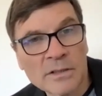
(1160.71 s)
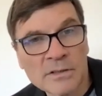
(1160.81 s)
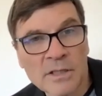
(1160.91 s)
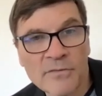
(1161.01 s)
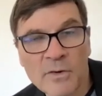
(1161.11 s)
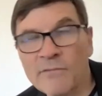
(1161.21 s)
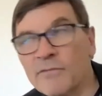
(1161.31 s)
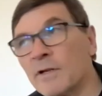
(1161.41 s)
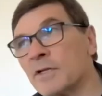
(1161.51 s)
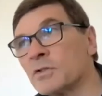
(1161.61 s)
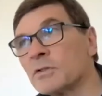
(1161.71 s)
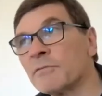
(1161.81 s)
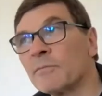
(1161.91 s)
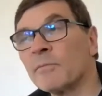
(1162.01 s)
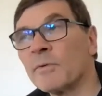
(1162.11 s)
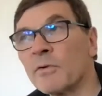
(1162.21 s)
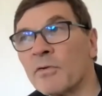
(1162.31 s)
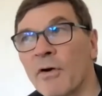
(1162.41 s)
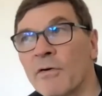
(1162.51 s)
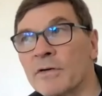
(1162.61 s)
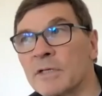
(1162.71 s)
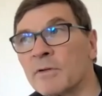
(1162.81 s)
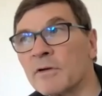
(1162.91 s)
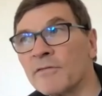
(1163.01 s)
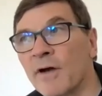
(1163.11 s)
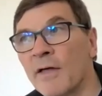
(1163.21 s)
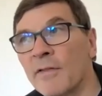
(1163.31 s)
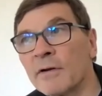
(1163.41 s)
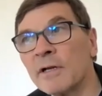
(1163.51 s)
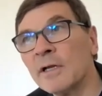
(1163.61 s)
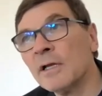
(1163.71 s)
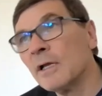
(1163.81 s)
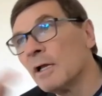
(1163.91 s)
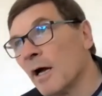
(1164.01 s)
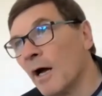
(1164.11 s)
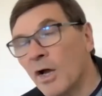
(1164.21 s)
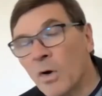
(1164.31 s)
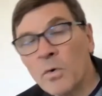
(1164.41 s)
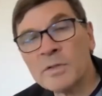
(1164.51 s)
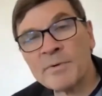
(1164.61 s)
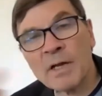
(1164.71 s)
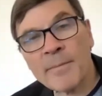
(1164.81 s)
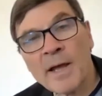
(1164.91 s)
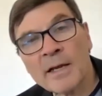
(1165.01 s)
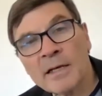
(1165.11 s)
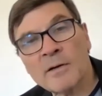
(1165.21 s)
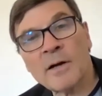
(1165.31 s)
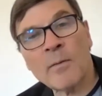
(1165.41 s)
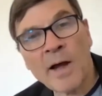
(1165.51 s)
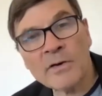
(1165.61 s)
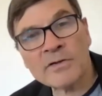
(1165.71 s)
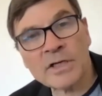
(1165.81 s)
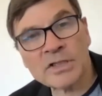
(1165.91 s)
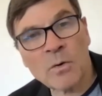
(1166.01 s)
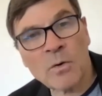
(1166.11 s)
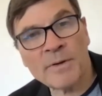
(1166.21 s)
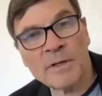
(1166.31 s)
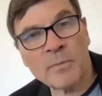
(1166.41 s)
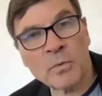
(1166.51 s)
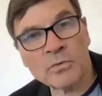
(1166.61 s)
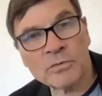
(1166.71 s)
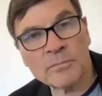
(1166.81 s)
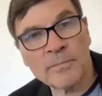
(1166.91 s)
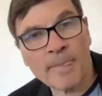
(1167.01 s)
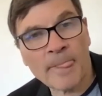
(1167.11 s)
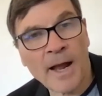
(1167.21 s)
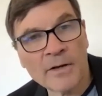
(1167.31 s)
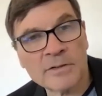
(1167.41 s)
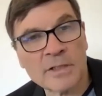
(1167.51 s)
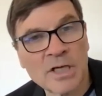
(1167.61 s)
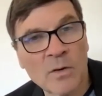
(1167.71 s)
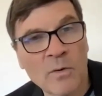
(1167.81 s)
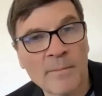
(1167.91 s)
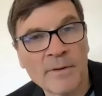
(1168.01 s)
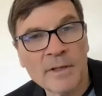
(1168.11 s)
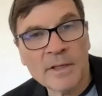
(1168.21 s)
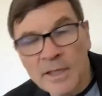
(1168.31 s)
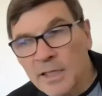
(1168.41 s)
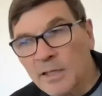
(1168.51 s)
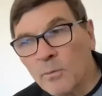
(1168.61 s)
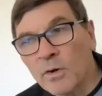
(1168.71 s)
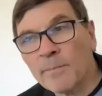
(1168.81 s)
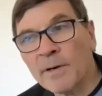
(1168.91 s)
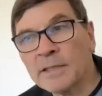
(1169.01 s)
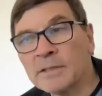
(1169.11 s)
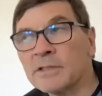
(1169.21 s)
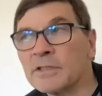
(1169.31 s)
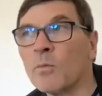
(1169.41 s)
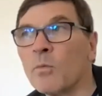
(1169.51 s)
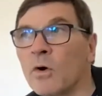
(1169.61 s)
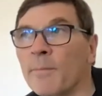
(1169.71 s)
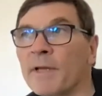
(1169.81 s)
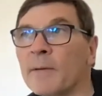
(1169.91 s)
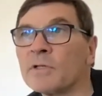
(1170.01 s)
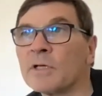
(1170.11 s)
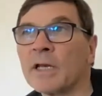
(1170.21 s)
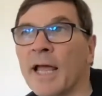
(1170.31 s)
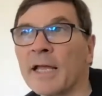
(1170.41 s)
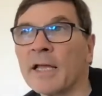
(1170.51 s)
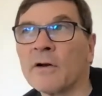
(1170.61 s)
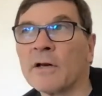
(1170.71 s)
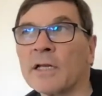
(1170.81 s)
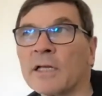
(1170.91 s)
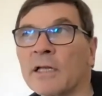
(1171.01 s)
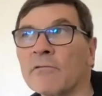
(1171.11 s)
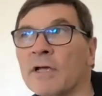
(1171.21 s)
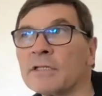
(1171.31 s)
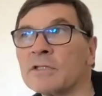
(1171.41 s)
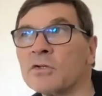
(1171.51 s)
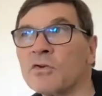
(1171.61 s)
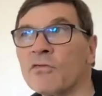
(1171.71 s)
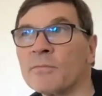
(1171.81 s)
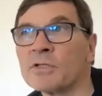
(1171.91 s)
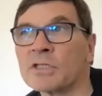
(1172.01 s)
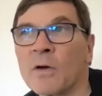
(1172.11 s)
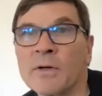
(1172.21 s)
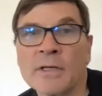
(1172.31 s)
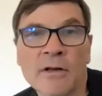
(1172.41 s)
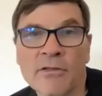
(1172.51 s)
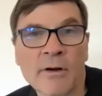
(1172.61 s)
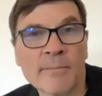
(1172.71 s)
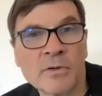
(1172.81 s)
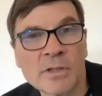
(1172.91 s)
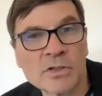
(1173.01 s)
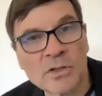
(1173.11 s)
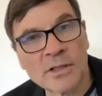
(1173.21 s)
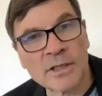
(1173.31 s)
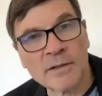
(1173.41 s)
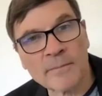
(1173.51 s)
So mm-hmm. if you have mm-hmm. issues of, with authority, with your father, I always bring it back, you know, um, how does that show up in the boardroom? How does mm-hmm. that show up in the workplace? So work becomes like an anchor and it, it rescues you from just going down a therapeutic journey.